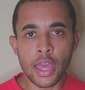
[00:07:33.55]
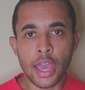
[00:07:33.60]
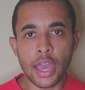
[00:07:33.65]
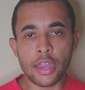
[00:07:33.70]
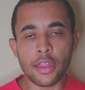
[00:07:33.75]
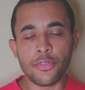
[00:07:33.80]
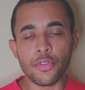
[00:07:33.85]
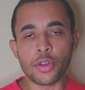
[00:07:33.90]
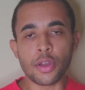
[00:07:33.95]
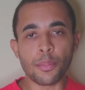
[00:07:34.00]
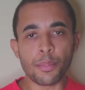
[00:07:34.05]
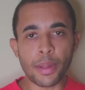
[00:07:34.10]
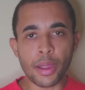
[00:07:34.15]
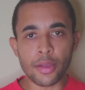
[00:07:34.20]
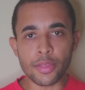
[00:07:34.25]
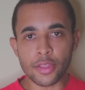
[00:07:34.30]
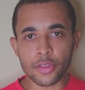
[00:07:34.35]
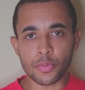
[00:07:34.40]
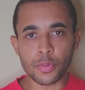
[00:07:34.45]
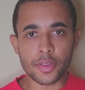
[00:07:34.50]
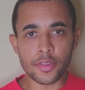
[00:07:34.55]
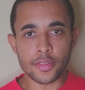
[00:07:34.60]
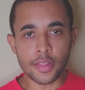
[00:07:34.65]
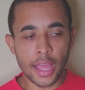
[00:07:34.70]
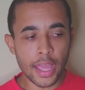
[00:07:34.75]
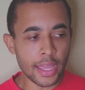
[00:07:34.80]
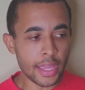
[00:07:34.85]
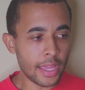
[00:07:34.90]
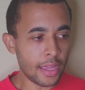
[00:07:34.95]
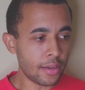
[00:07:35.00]
And if you compare this with
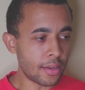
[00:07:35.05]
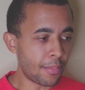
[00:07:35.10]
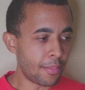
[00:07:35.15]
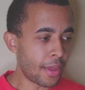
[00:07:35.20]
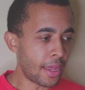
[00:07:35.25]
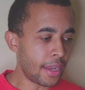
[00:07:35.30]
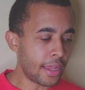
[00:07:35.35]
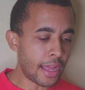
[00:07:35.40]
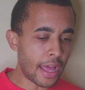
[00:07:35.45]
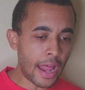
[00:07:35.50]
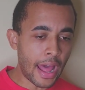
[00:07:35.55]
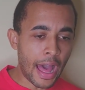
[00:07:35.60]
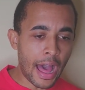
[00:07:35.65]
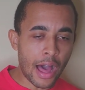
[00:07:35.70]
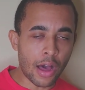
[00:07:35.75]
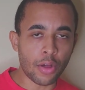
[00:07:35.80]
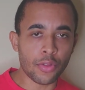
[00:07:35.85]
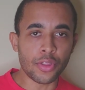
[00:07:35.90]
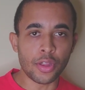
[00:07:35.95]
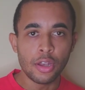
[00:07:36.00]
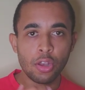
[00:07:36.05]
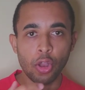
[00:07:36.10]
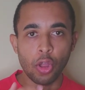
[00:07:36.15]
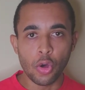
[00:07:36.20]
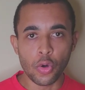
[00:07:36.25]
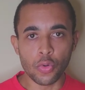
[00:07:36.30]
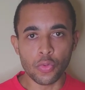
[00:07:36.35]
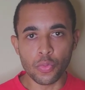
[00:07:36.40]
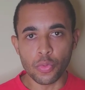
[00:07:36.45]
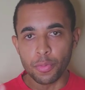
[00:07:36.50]
staking, depending on how the
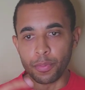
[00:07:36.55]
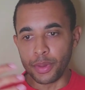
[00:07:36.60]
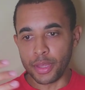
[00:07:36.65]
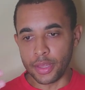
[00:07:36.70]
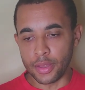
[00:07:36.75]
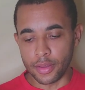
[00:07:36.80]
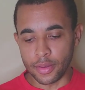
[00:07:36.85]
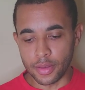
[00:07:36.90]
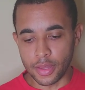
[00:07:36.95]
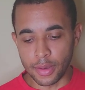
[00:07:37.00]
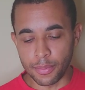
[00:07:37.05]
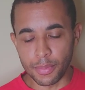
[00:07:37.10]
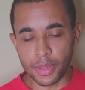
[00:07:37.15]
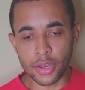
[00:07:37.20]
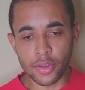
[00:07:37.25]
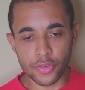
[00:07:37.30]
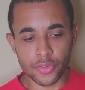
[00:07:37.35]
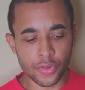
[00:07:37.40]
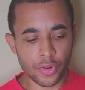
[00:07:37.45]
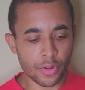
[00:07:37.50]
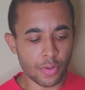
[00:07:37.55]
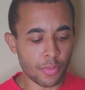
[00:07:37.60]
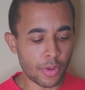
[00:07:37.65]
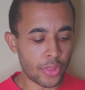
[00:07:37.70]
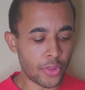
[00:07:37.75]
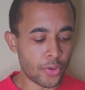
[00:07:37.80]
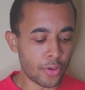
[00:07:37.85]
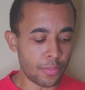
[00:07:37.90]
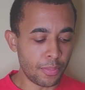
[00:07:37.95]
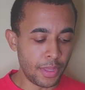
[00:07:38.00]
loan would be administered,
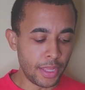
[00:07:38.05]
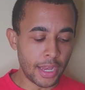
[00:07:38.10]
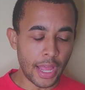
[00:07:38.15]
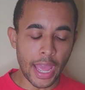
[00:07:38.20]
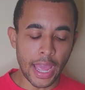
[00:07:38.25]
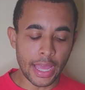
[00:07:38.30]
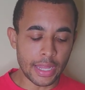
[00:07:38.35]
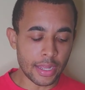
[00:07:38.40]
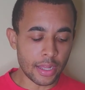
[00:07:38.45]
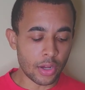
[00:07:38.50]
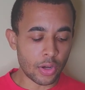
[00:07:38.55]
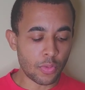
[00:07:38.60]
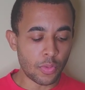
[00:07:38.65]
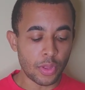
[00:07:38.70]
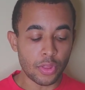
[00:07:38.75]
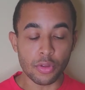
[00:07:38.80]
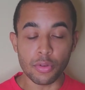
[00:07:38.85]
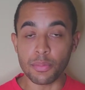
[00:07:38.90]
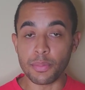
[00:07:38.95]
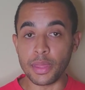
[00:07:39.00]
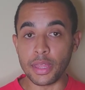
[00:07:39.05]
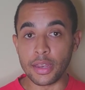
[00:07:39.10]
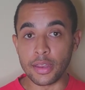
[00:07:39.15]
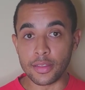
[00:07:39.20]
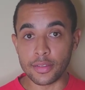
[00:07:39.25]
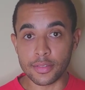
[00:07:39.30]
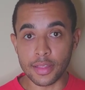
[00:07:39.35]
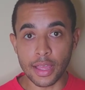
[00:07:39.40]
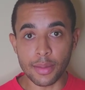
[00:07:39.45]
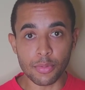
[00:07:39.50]
whether it be an ADA or whether it be in a
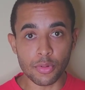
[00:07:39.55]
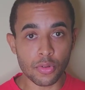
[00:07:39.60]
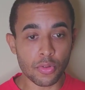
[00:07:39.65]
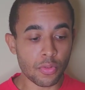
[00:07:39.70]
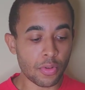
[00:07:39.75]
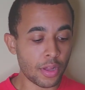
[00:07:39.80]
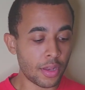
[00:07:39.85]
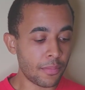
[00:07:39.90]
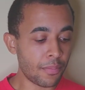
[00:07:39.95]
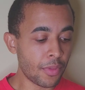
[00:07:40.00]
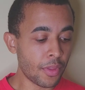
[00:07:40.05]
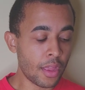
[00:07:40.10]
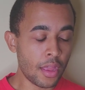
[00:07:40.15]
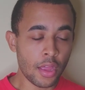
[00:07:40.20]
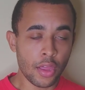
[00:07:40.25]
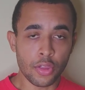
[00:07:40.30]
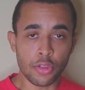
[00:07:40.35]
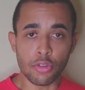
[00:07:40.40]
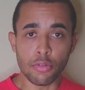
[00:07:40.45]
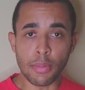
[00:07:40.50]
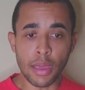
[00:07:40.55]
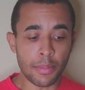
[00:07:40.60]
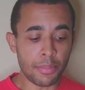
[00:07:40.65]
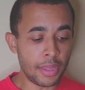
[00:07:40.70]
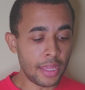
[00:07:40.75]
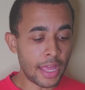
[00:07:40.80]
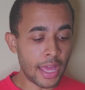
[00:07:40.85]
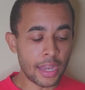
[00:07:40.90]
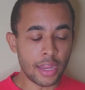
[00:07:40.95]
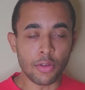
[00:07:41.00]
stablecoin, you may be
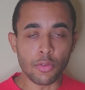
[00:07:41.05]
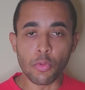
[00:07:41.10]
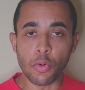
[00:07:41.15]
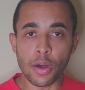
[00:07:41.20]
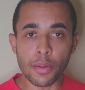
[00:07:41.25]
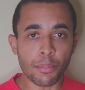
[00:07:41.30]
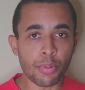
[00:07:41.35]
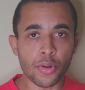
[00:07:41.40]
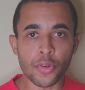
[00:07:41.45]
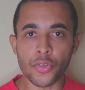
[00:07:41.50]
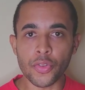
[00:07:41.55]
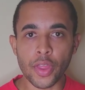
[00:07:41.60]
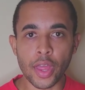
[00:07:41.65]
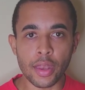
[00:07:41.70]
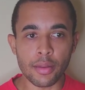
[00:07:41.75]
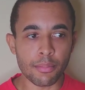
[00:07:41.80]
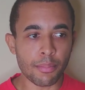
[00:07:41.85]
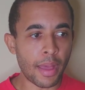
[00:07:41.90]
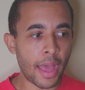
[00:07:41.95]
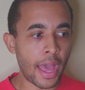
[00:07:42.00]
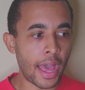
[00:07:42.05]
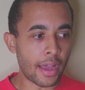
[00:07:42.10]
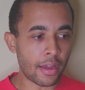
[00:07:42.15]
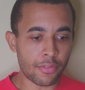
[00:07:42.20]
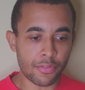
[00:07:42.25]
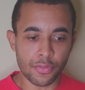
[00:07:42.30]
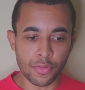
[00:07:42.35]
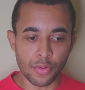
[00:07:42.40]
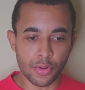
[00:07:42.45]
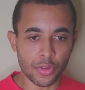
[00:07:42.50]
getting 1% back
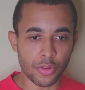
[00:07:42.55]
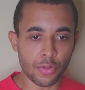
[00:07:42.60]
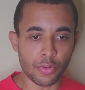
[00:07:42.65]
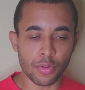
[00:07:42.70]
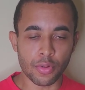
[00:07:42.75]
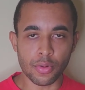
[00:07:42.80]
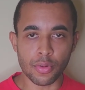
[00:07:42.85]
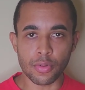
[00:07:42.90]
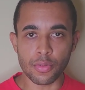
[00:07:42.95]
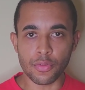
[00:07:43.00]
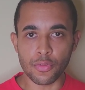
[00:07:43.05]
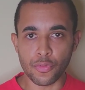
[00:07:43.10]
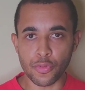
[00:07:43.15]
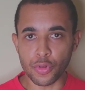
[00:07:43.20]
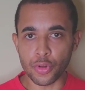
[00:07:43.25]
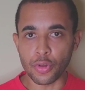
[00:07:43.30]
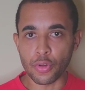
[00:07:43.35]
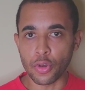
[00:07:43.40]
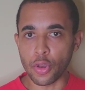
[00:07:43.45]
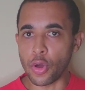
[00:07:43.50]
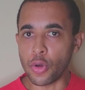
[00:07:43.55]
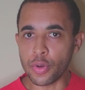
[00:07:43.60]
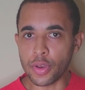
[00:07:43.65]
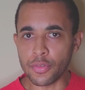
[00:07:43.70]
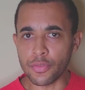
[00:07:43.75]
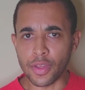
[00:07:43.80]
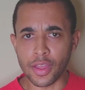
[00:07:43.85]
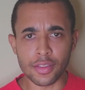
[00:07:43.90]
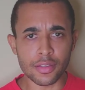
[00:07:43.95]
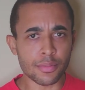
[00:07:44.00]
for your for your loan
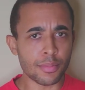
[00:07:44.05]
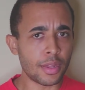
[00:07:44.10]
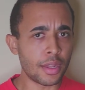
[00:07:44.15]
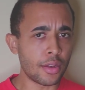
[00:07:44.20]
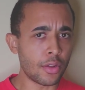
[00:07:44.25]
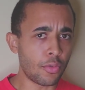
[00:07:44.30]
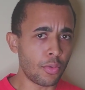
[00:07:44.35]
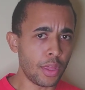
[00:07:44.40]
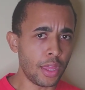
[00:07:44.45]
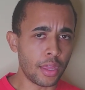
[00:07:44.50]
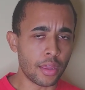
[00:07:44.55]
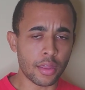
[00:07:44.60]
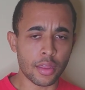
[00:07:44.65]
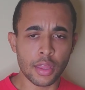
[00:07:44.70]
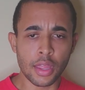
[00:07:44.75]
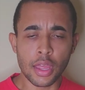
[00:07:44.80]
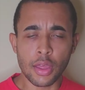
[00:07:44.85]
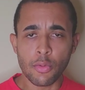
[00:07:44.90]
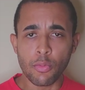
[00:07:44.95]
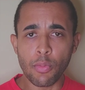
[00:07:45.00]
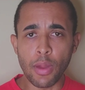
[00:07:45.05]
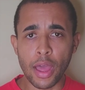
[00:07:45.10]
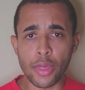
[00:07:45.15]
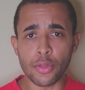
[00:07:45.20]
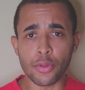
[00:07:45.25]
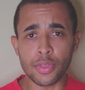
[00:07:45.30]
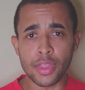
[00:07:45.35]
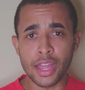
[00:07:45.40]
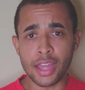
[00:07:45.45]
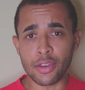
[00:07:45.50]
investment in a week rather
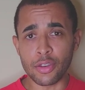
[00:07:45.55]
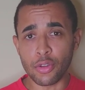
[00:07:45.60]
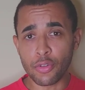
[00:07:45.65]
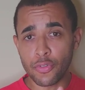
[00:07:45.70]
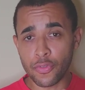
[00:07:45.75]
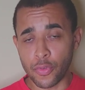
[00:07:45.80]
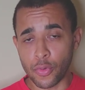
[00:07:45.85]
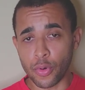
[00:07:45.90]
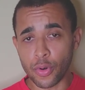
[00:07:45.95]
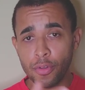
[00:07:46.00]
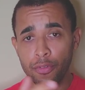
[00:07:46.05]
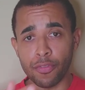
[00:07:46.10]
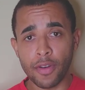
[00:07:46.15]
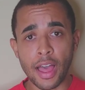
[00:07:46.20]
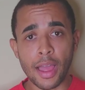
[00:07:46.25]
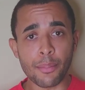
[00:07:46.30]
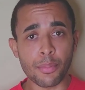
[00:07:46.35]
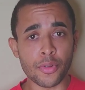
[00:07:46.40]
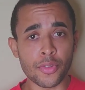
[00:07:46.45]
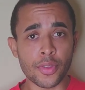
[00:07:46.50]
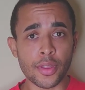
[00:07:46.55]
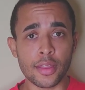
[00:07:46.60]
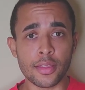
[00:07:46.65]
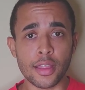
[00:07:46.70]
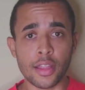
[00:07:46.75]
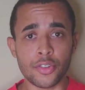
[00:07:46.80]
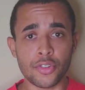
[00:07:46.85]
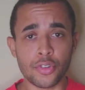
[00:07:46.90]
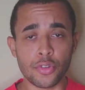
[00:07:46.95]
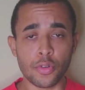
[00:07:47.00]
than your 4 to 5%
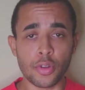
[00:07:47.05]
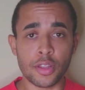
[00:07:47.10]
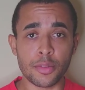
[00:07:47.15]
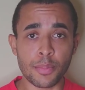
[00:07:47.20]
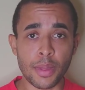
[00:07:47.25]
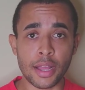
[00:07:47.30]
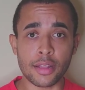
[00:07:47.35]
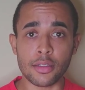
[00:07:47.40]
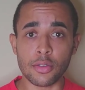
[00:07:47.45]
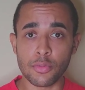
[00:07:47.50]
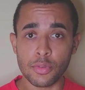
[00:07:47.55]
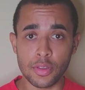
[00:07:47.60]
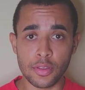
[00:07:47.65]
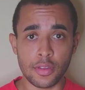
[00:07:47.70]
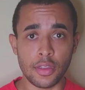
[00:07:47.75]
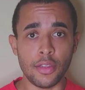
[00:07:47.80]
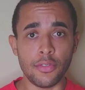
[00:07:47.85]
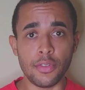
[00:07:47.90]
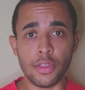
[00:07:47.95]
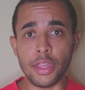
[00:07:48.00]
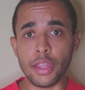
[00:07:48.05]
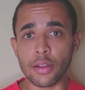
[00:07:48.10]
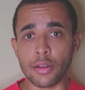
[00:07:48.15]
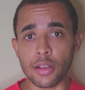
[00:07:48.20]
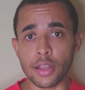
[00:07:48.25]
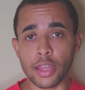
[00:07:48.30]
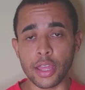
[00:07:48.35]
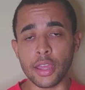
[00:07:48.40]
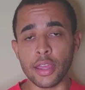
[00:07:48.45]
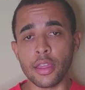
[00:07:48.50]
that you expect to receive
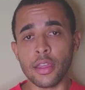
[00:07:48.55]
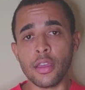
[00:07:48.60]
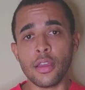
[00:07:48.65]
yearly